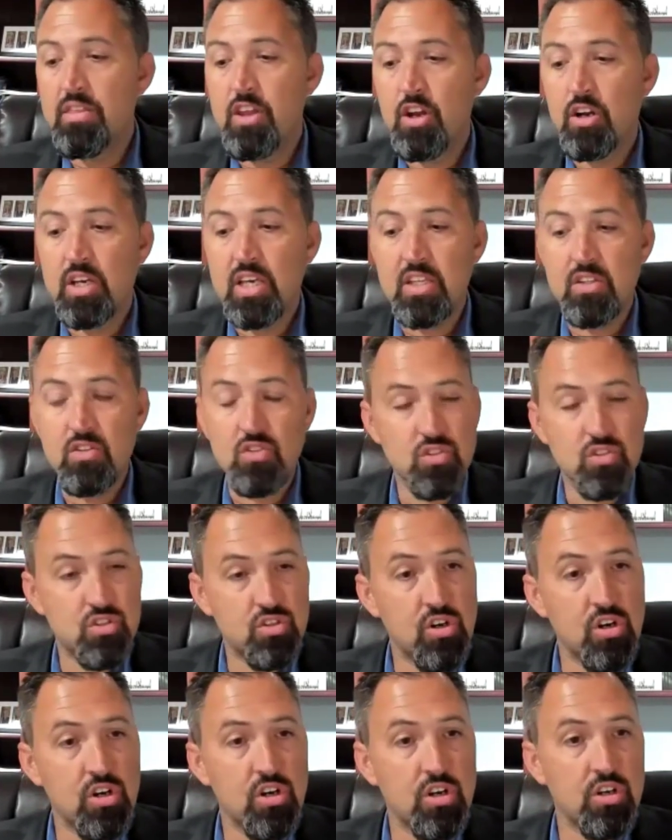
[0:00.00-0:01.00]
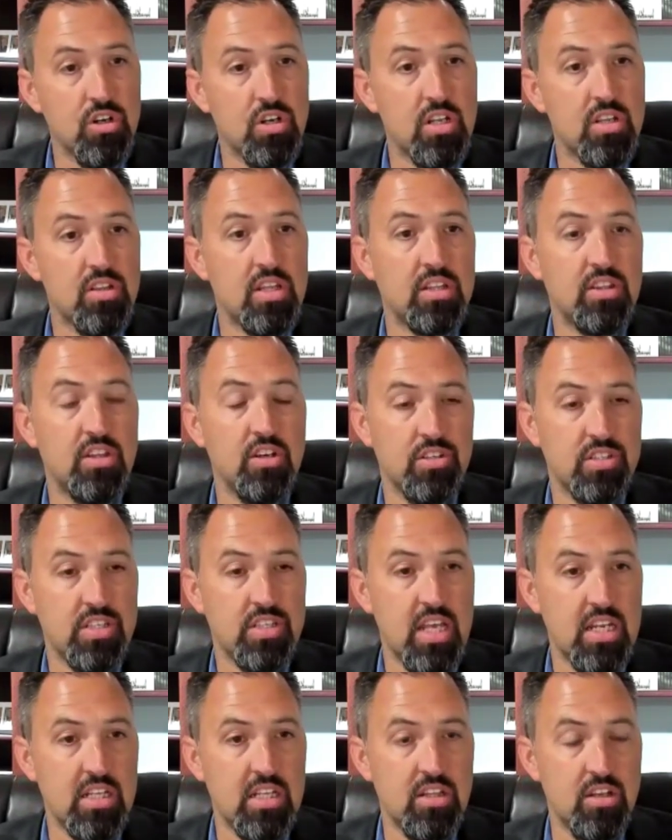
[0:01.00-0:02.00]
They're concerned that they're
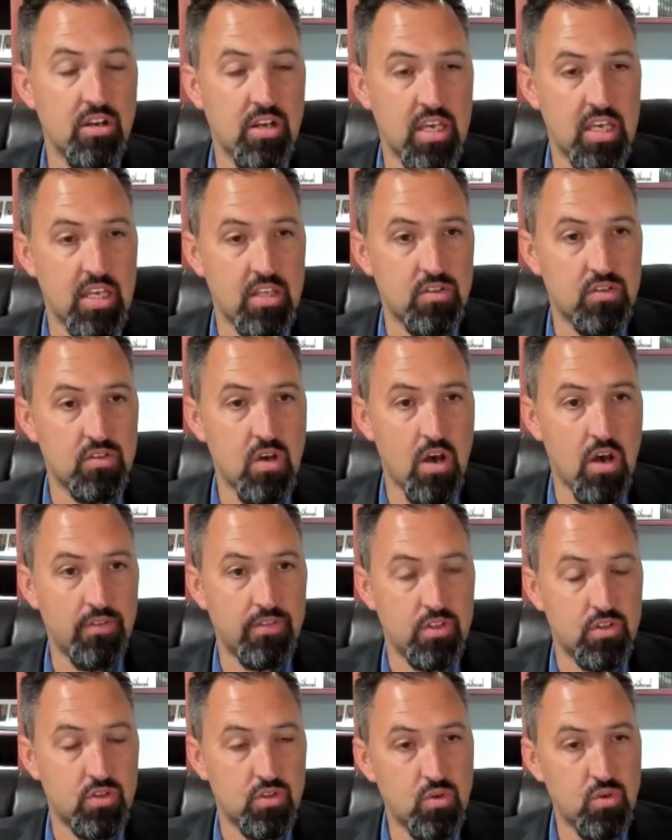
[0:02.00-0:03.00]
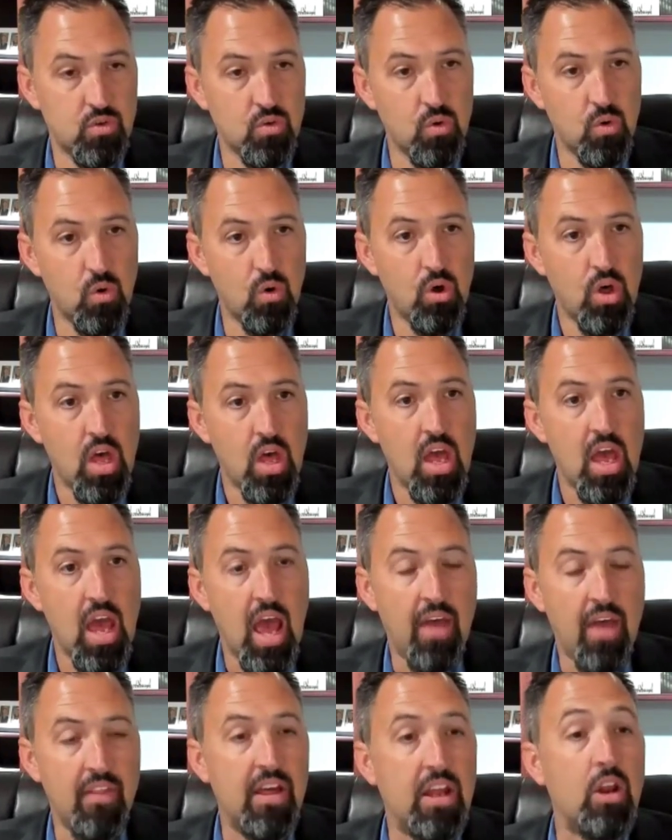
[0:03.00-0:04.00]
sending their kids off to school
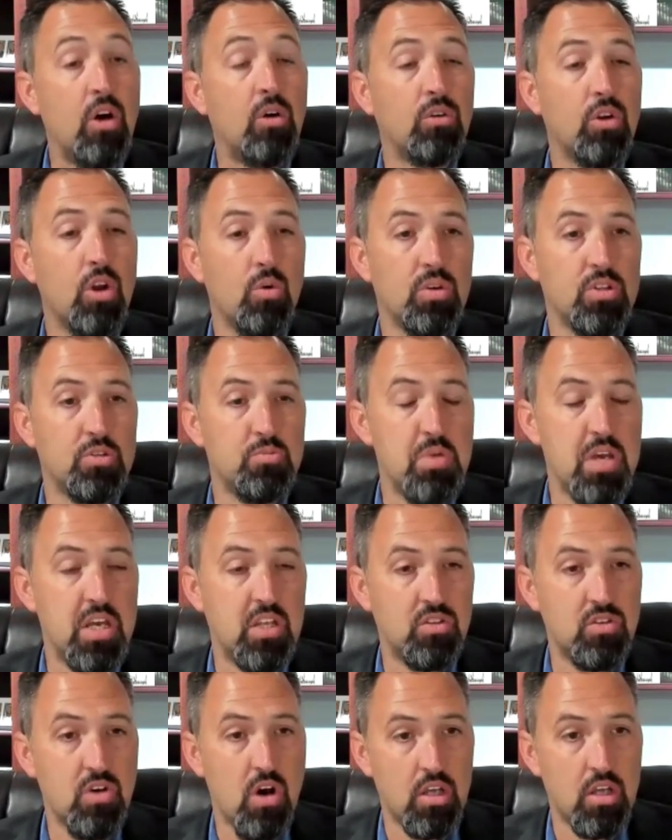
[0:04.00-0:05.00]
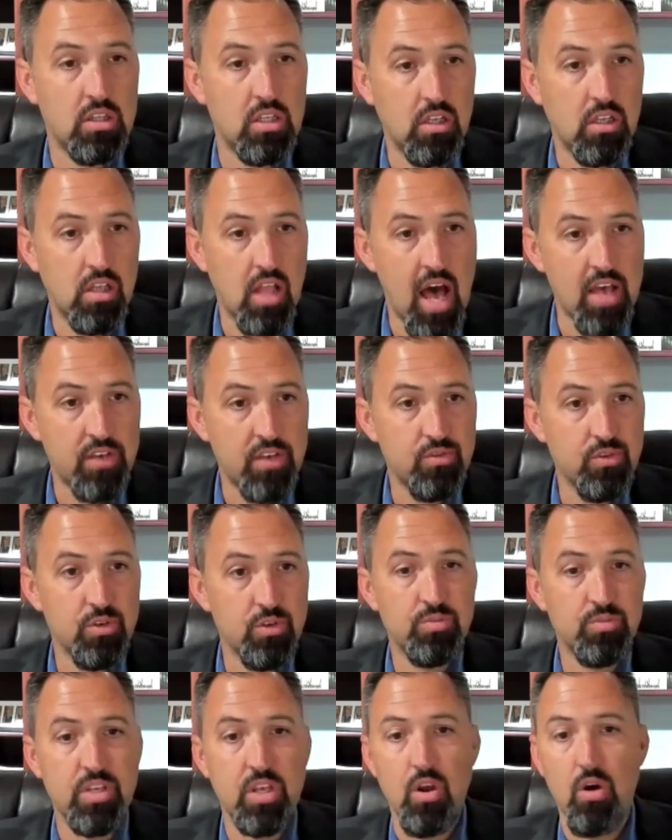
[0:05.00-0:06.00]
and they don't know what's being taught in the classrooms.